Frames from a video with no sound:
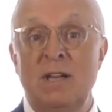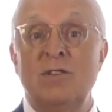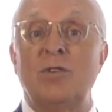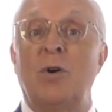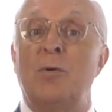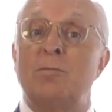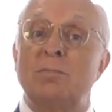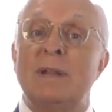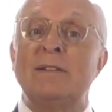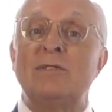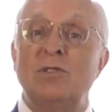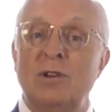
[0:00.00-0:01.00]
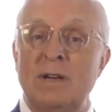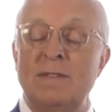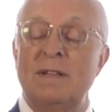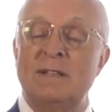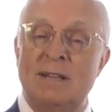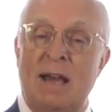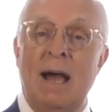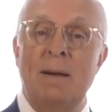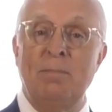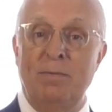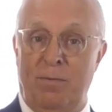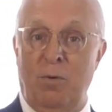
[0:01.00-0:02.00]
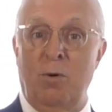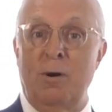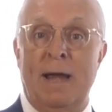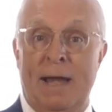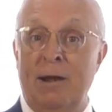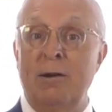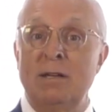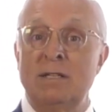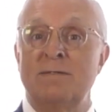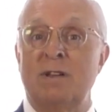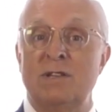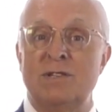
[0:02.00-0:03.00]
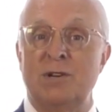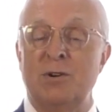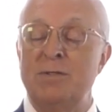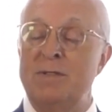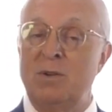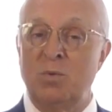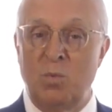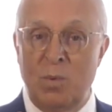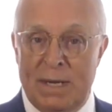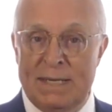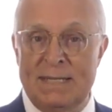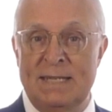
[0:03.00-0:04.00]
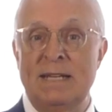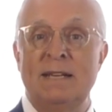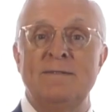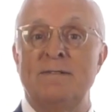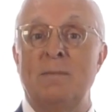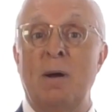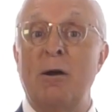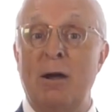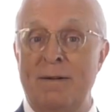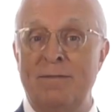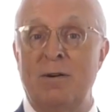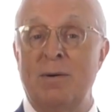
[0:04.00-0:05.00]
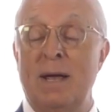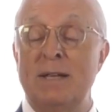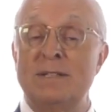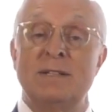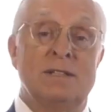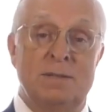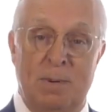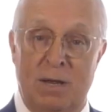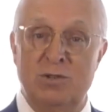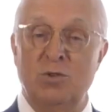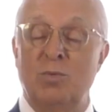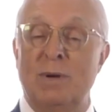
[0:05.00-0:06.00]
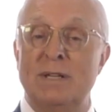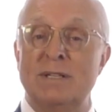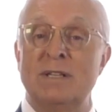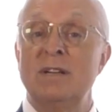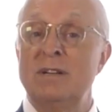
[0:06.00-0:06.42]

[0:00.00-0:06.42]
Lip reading: So let's look at the top 4 areas of concern that we see from our FRS Special Risk